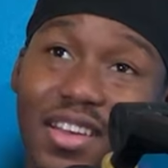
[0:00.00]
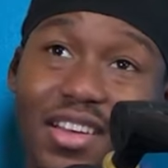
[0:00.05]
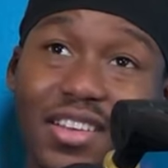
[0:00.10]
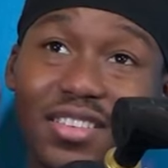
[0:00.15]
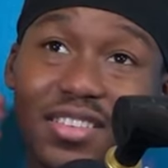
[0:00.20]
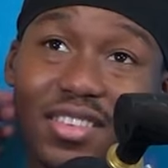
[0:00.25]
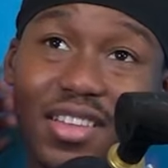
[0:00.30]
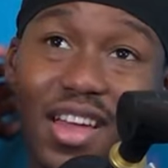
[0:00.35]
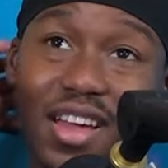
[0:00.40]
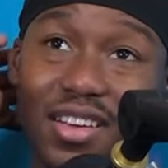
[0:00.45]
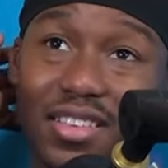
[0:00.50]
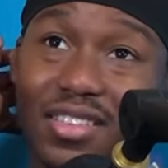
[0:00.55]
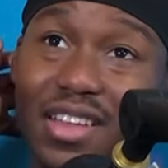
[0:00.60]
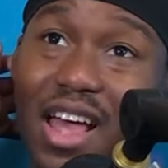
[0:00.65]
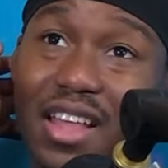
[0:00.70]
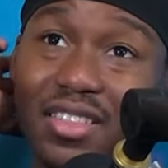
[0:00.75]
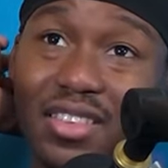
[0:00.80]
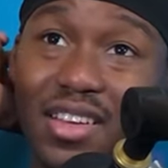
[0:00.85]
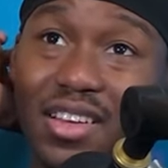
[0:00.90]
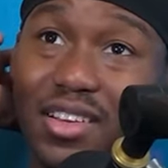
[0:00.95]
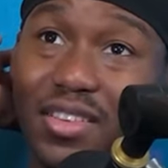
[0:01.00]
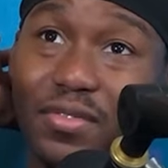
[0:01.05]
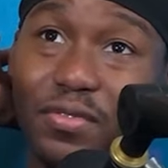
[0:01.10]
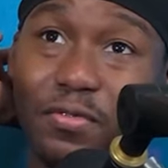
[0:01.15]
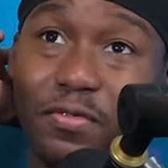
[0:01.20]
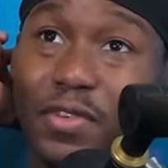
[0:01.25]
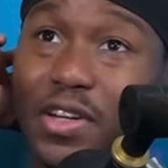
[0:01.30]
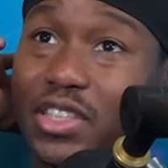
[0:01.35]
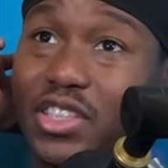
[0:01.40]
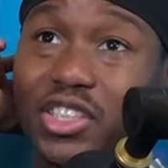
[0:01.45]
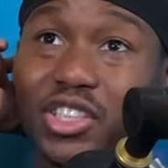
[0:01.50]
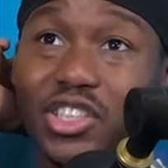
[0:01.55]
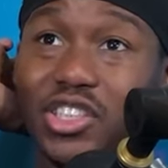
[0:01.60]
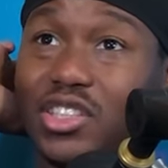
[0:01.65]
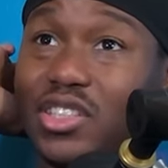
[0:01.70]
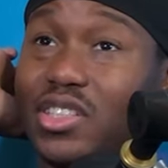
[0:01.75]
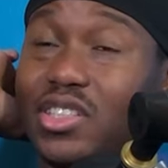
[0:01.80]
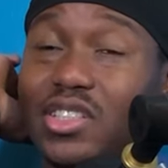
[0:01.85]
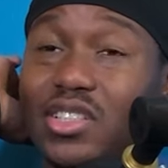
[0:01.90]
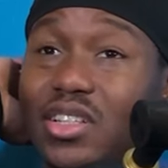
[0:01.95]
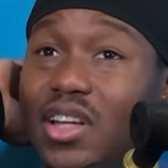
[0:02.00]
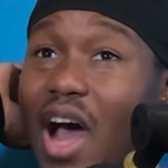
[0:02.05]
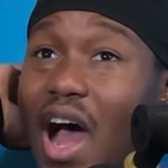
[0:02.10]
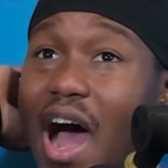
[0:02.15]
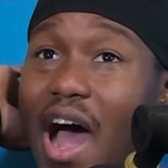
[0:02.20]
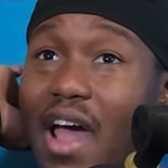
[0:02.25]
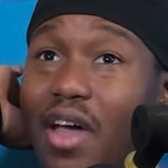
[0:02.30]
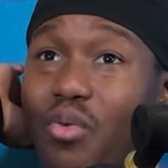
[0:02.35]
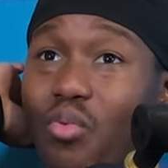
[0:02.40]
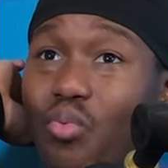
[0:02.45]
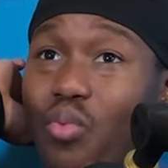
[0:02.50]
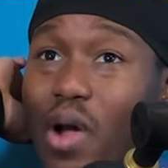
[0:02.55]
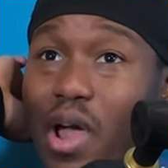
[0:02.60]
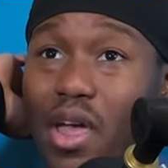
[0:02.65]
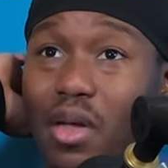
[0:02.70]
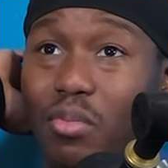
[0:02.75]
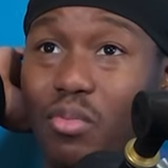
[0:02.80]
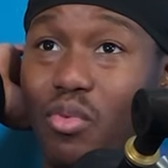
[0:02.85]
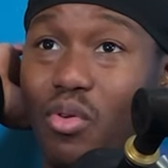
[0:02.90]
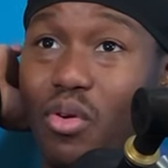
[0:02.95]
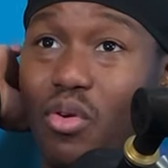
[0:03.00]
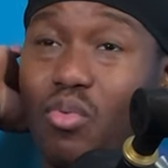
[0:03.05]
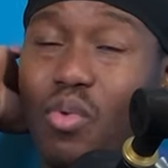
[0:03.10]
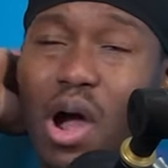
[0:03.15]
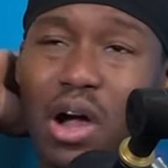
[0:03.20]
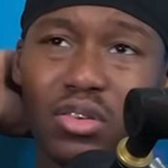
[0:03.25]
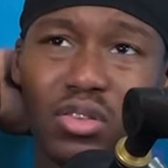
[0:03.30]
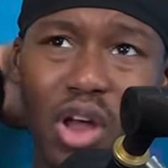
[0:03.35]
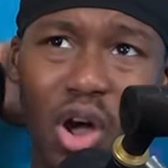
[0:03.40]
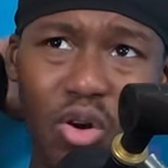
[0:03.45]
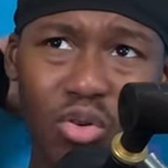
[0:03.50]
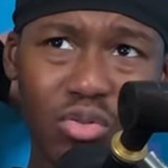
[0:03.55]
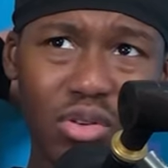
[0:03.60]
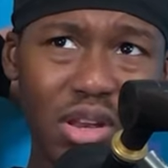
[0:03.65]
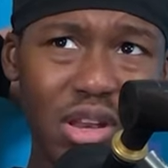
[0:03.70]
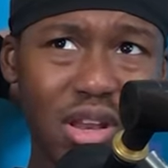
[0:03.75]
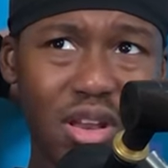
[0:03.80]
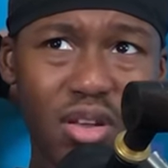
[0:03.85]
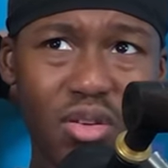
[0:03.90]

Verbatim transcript: insects. I think fish die way more. Well, no.